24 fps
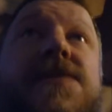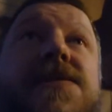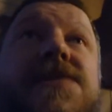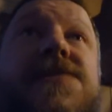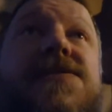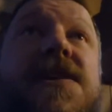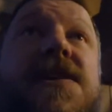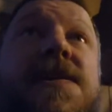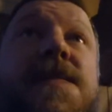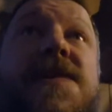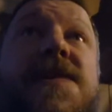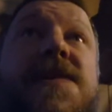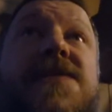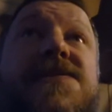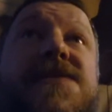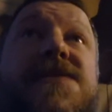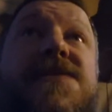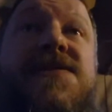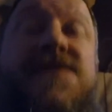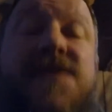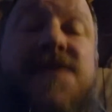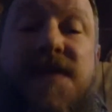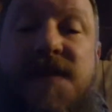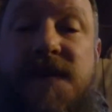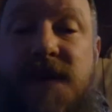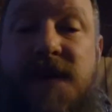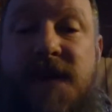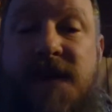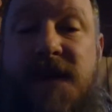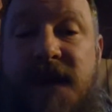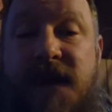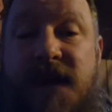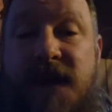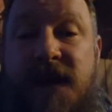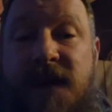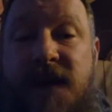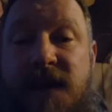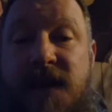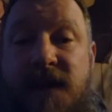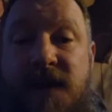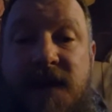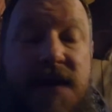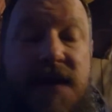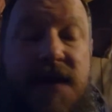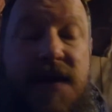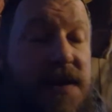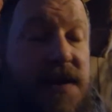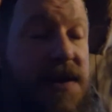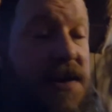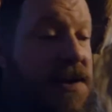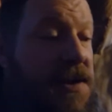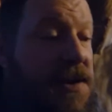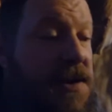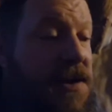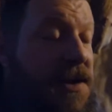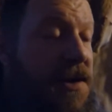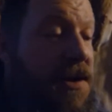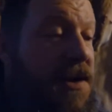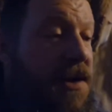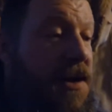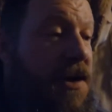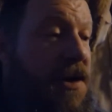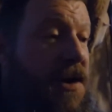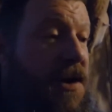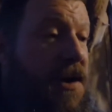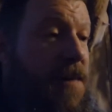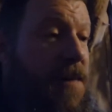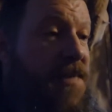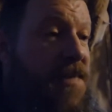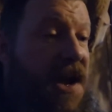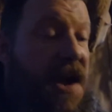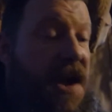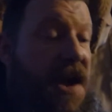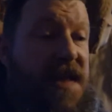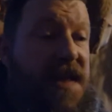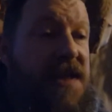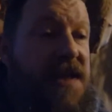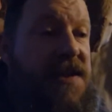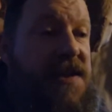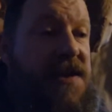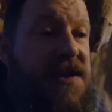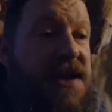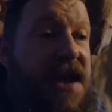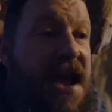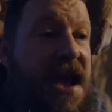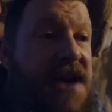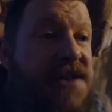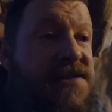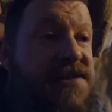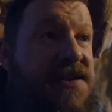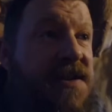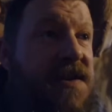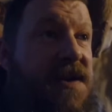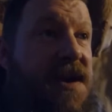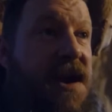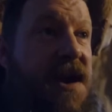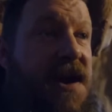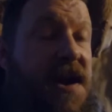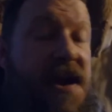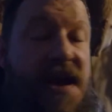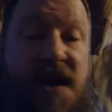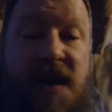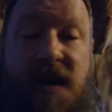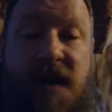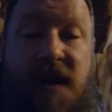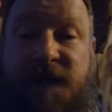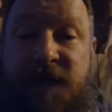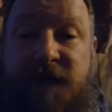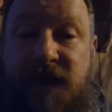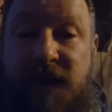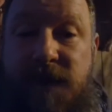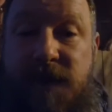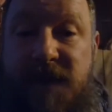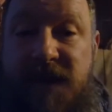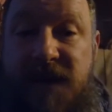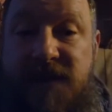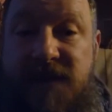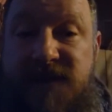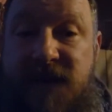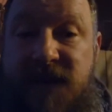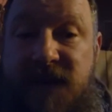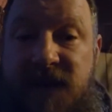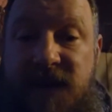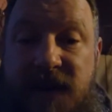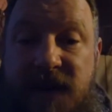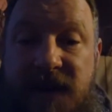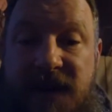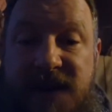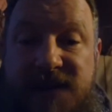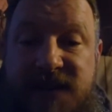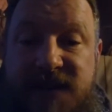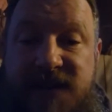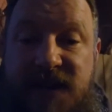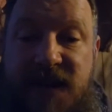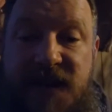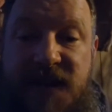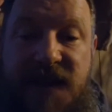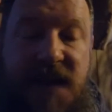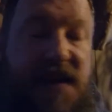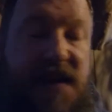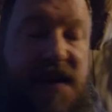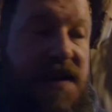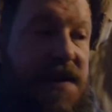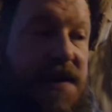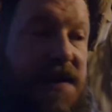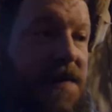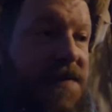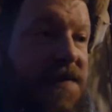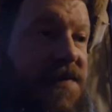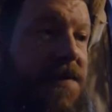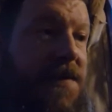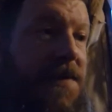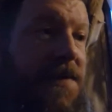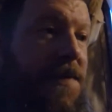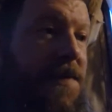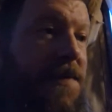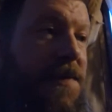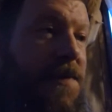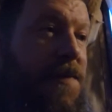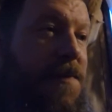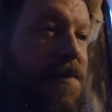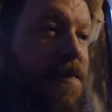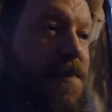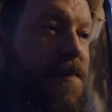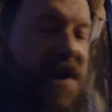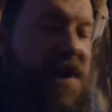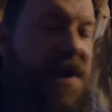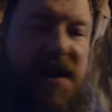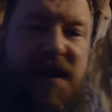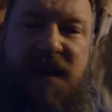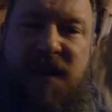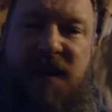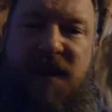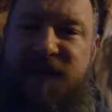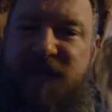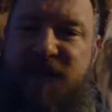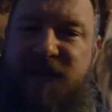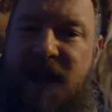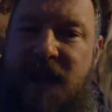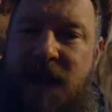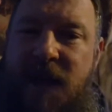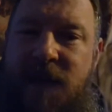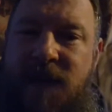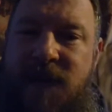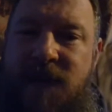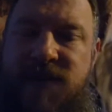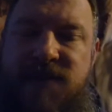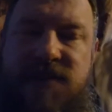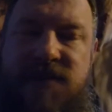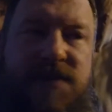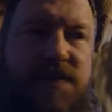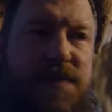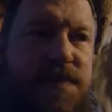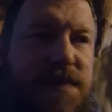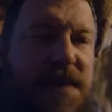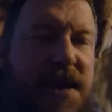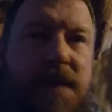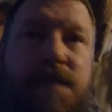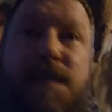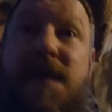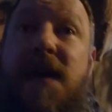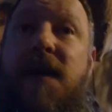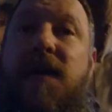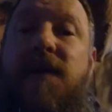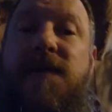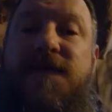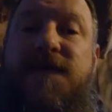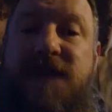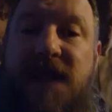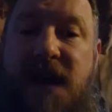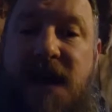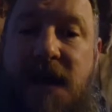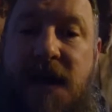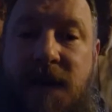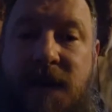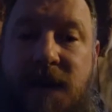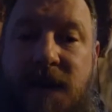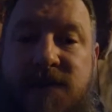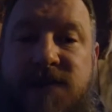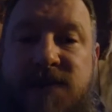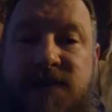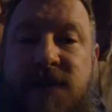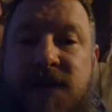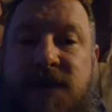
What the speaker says: So there's going to be a season 3. I think they're casting right now. If anybody's interested, I think you go to Metal Flowers.